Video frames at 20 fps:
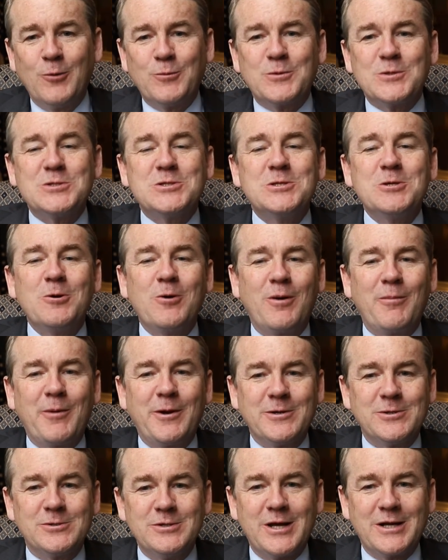hope to see you on
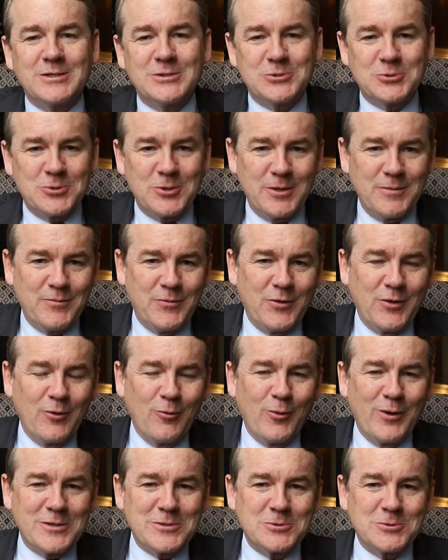my next trip to
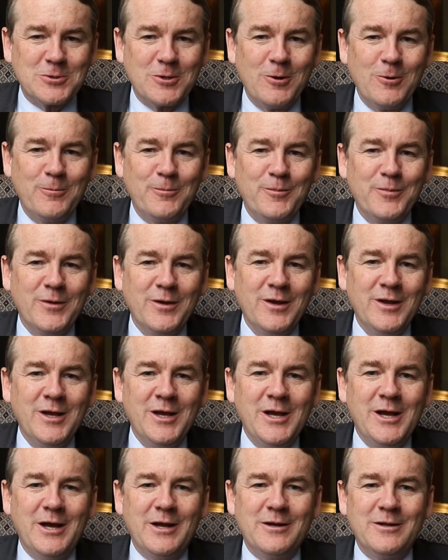the West Slope,
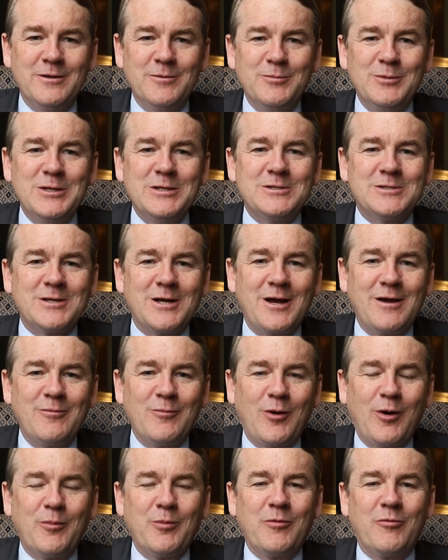and in the
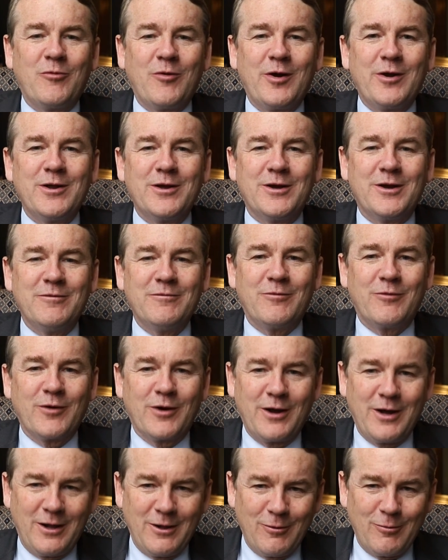meantime, I'll be fighting
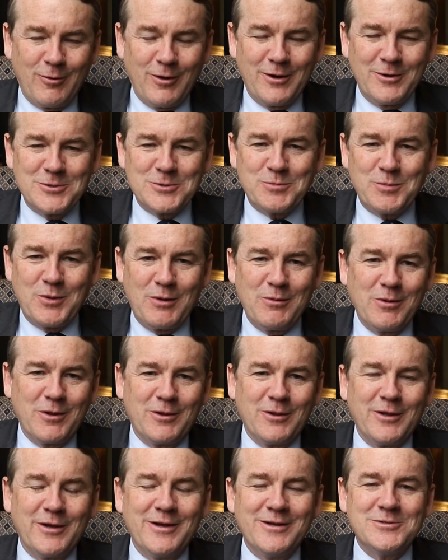for Colorado's
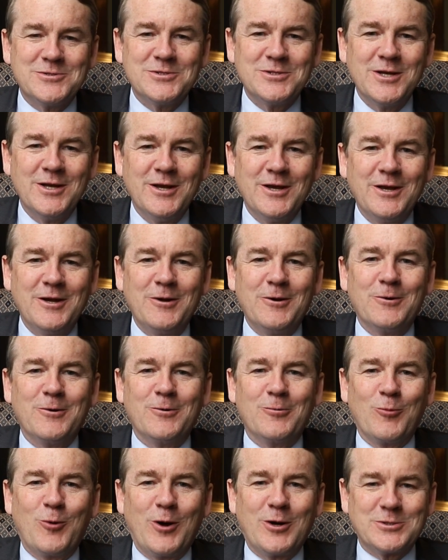public lands here
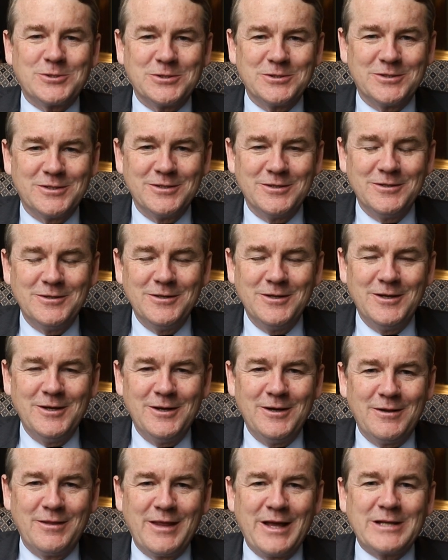in Washington.
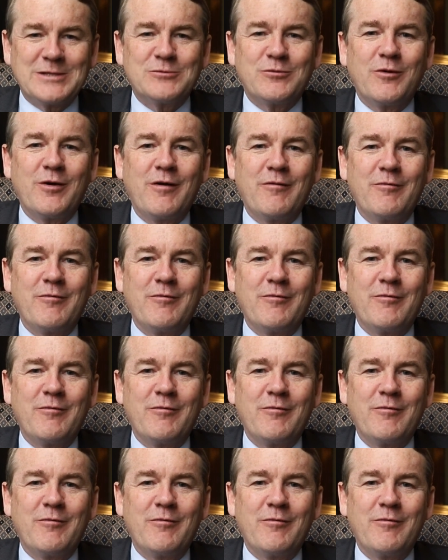Thanks for